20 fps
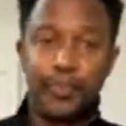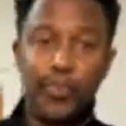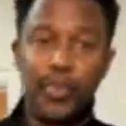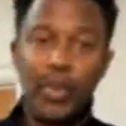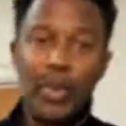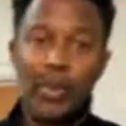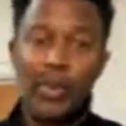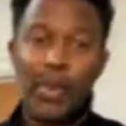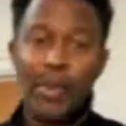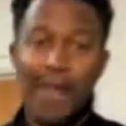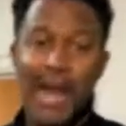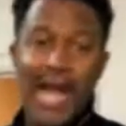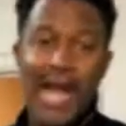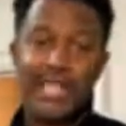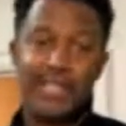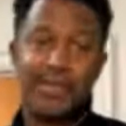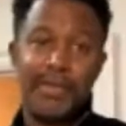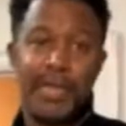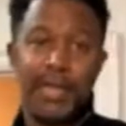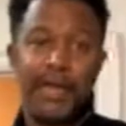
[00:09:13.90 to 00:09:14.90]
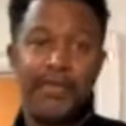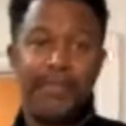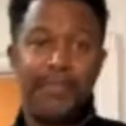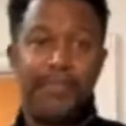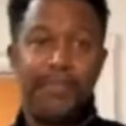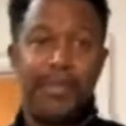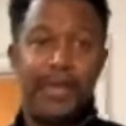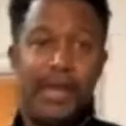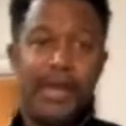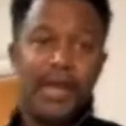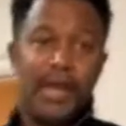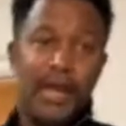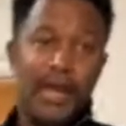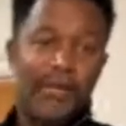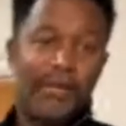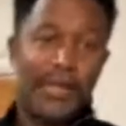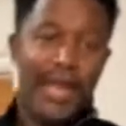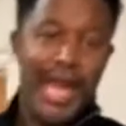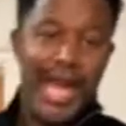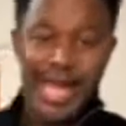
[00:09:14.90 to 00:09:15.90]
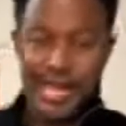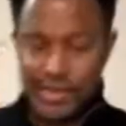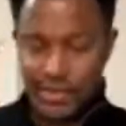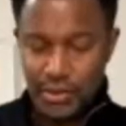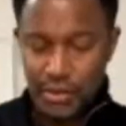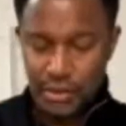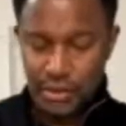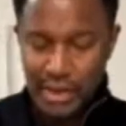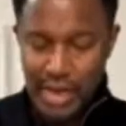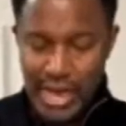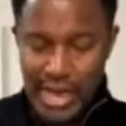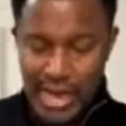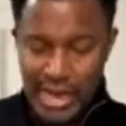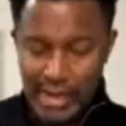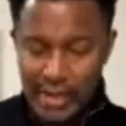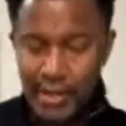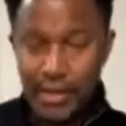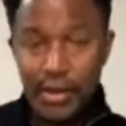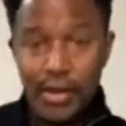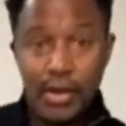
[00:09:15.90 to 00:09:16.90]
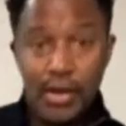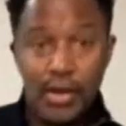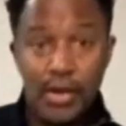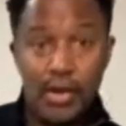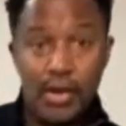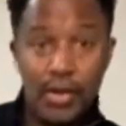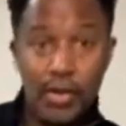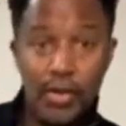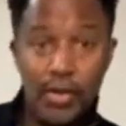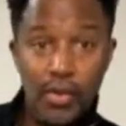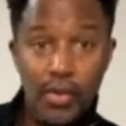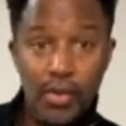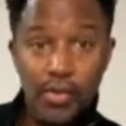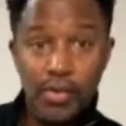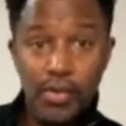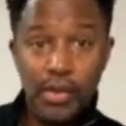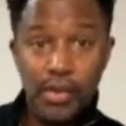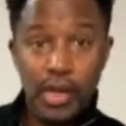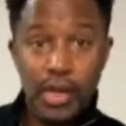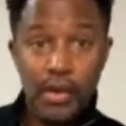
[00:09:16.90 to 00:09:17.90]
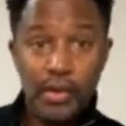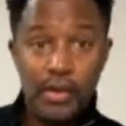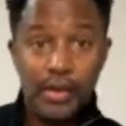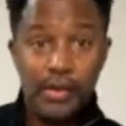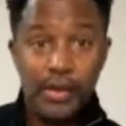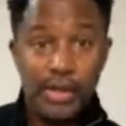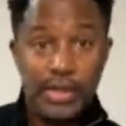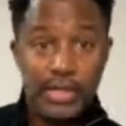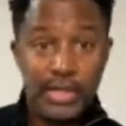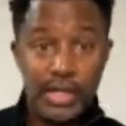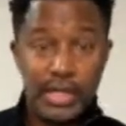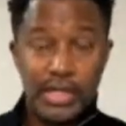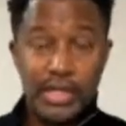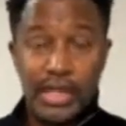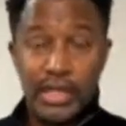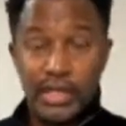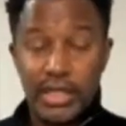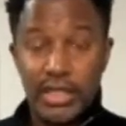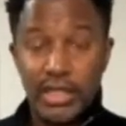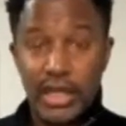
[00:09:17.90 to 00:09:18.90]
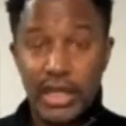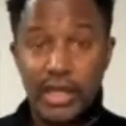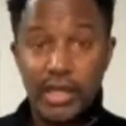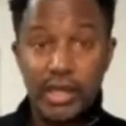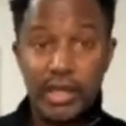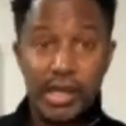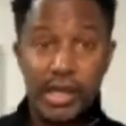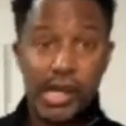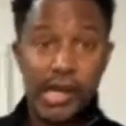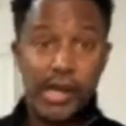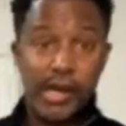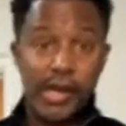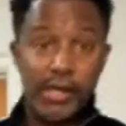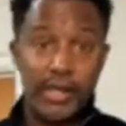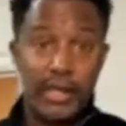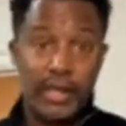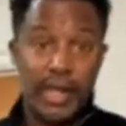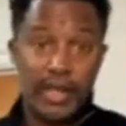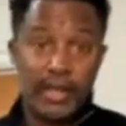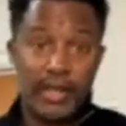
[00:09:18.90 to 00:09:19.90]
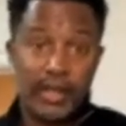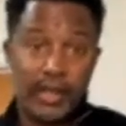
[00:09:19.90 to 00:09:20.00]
reminds me of guys online who, you can tell that they think they're good looking, but they're like that.